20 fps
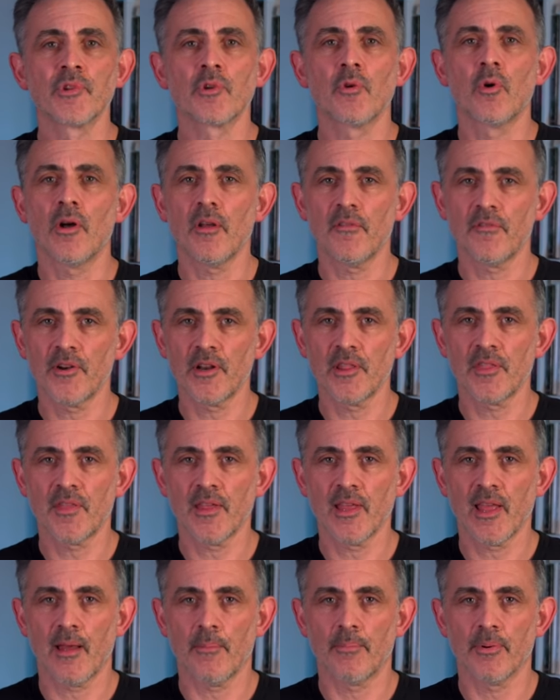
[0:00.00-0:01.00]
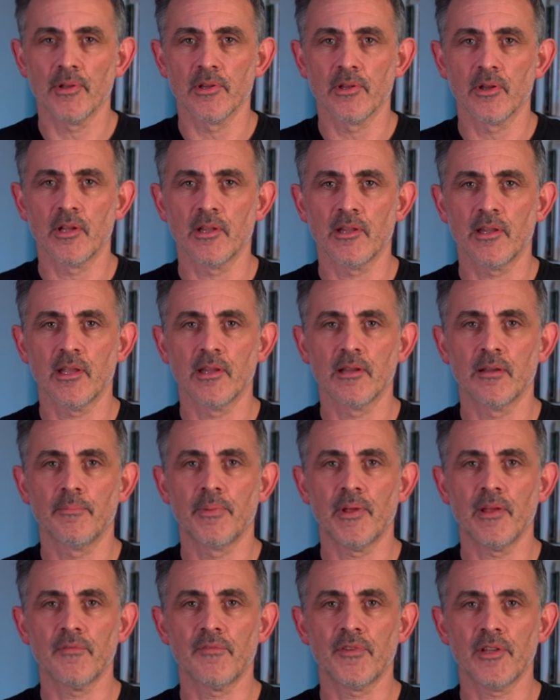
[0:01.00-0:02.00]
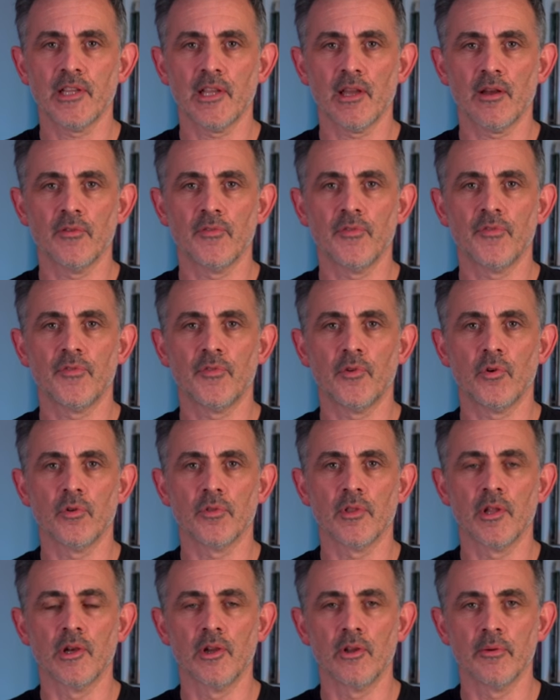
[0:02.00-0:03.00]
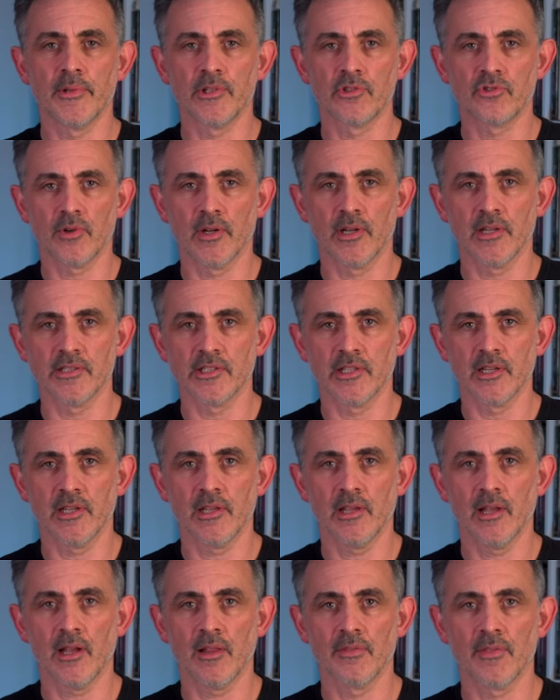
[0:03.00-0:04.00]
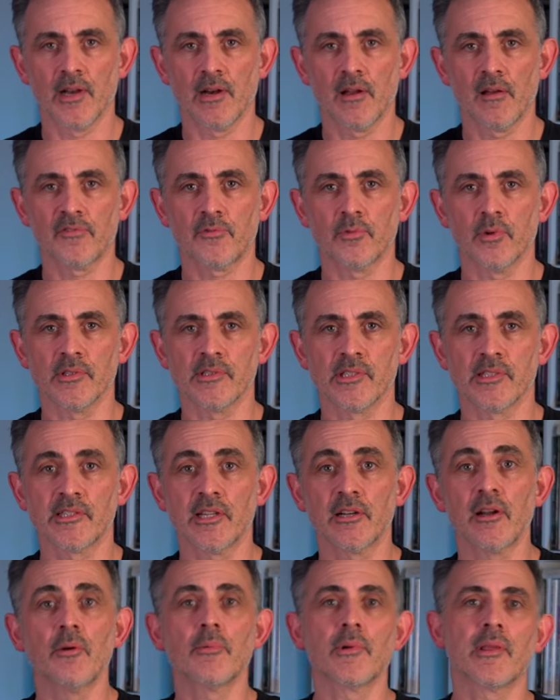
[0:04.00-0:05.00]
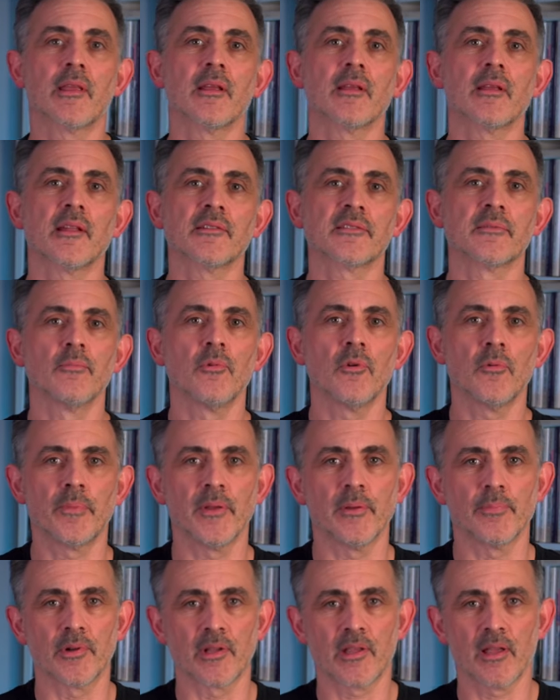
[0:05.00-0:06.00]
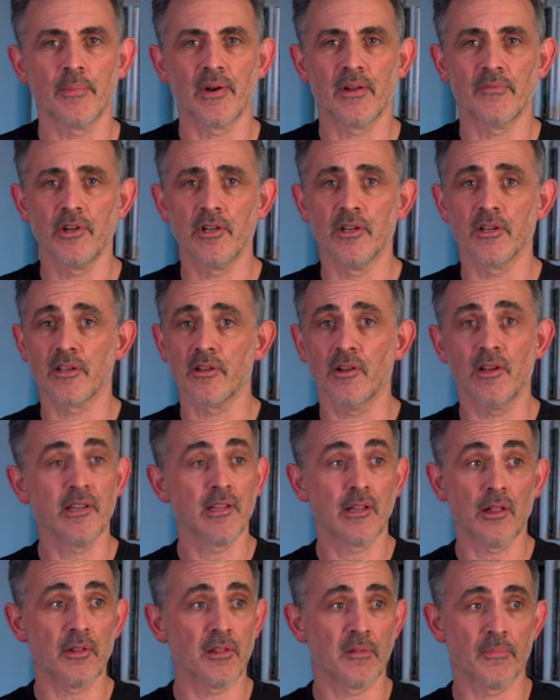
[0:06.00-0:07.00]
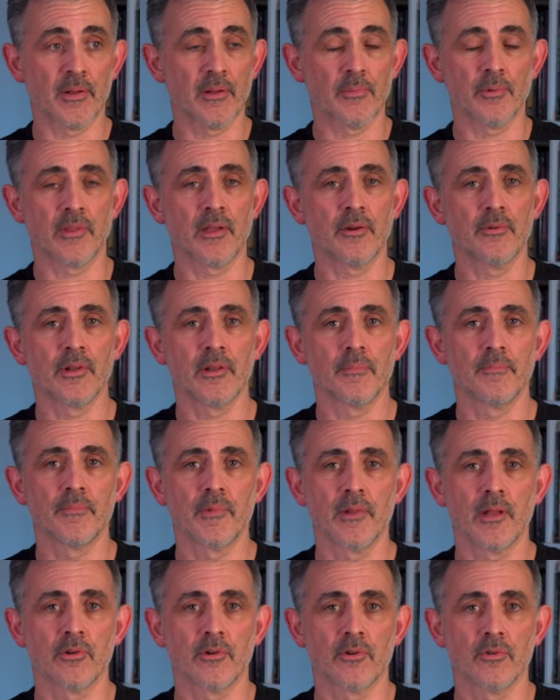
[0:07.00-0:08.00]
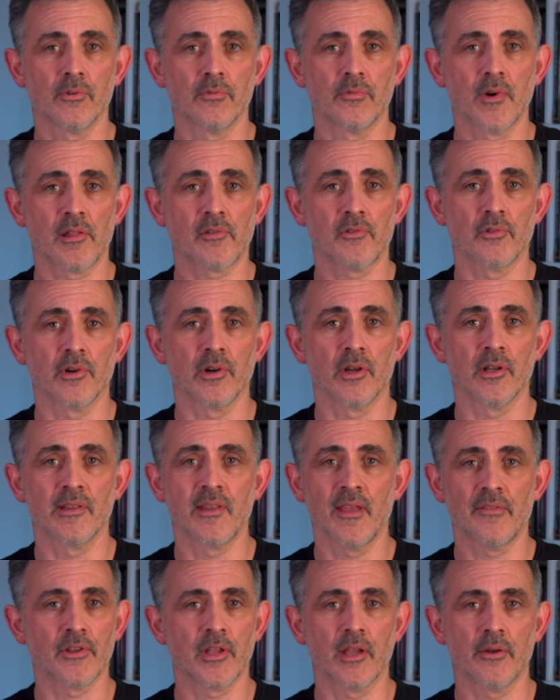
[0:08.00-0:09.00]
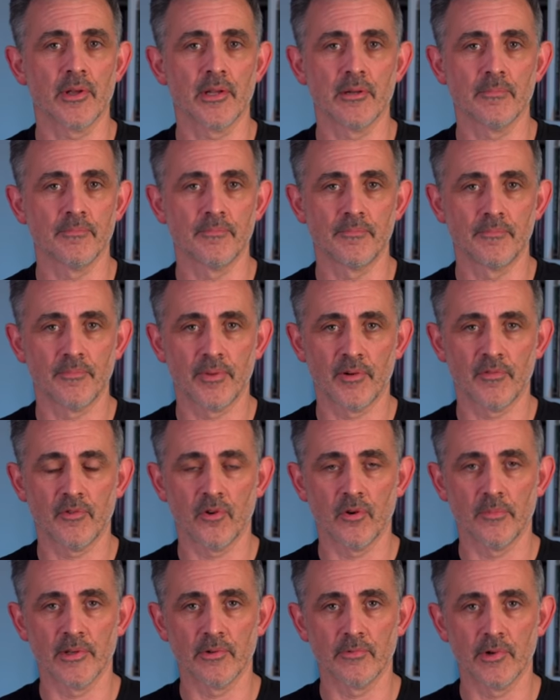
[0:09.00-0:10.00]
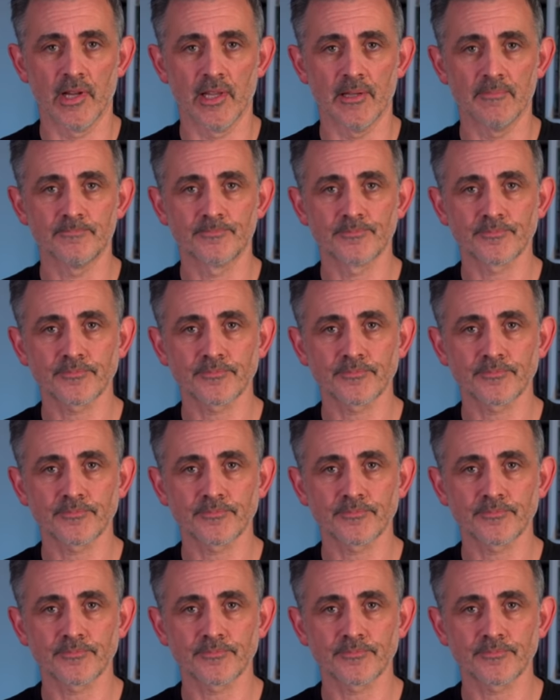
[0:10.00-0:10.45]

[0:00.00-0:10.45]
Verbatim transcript: quite a funny thing happened. I did a bit of video for the Lumen trilogy, and then afterwards they said, "Oh, we get some more people to come and have a look." I didn't know these people; they were in a local restaurant. I never go in and perform in really,